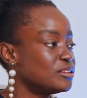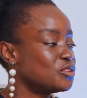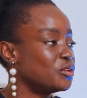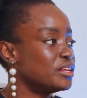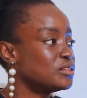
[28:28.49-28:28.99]

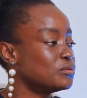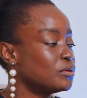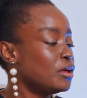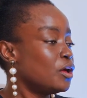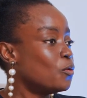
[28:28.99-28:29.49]
So there's
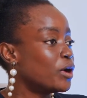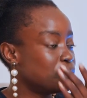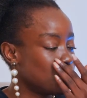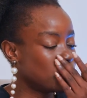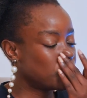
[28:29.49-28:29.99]
what
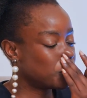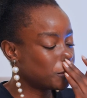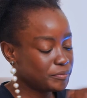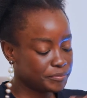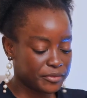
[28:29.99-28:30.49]
we
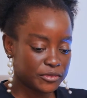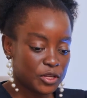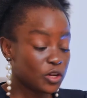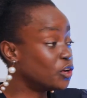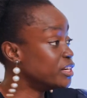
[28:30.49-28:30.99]
call
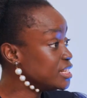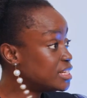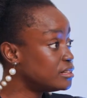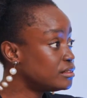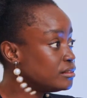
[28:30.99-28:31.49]
clonidine.